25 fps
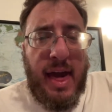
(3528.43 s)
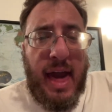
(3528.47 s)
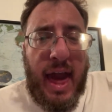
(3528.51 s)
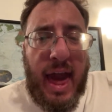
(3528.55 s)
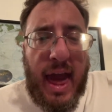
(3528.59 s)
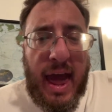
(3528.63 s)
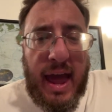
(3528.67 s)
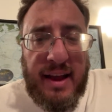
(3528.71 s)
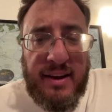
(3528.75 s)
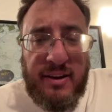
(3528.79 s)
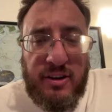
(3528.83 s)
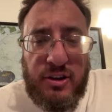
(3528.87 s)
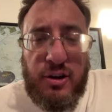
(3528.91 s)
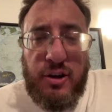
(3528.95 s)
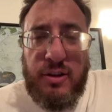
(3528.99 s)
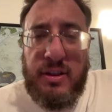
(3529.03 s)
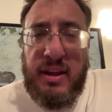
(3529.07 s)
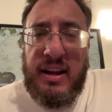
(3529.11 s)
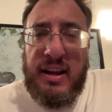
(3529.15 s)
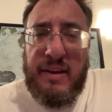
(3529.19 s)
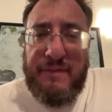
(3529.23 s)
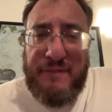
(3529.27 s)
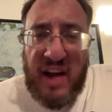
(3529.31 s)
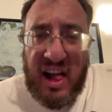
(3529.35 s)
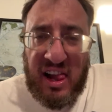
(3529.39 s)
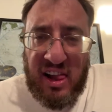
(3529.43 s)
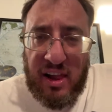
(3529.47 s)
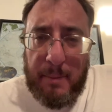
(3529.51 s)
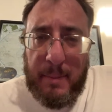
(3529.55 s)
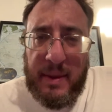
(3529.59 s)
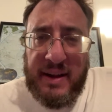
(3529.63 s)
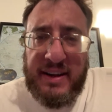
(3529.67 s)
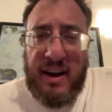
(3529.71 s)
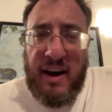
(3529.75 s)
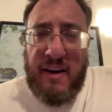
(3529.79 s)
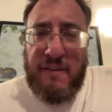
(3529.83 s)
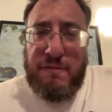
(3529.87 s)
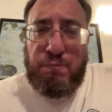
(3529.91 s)
into the
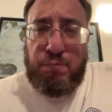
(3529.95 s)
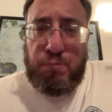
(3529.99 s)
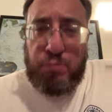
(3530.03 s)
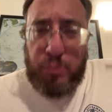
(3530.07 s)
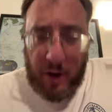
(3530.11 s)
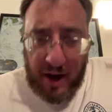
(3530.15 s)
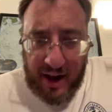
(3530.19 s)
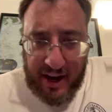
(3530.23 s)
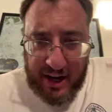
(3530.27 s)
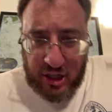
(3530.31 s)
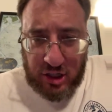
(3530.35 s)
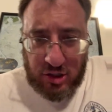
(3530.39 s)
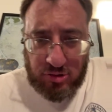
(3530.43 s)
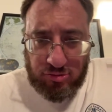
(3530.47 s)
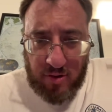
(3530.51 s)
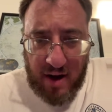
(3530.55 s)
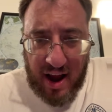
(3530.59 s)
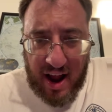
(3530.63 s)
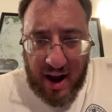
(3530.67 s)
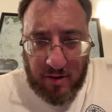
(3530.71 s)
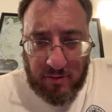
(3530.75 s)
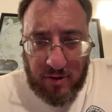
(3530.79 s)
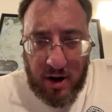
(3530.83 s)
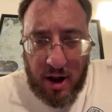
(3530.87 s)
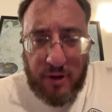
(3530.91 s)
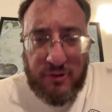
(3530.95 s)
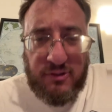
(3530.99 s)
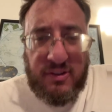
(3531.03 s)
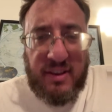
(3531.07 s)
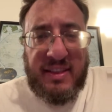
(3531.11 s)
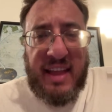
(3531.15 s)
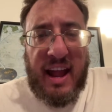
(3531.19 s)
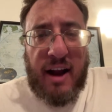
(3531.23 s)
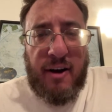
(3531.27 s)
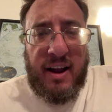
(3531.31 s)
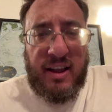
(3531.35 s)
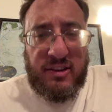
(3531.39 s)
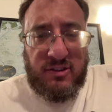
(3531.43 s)
development of British railroads and
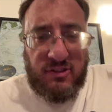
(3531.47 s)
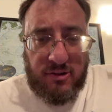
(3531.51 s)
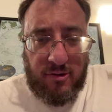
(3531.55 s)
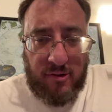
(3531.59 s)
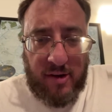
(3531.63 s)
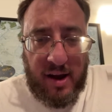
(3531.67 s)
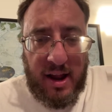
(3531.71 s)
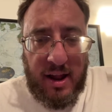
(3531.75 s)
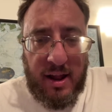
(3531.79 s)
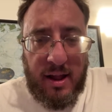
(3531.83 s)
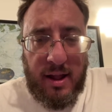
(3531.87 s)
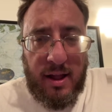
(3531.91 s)
their history.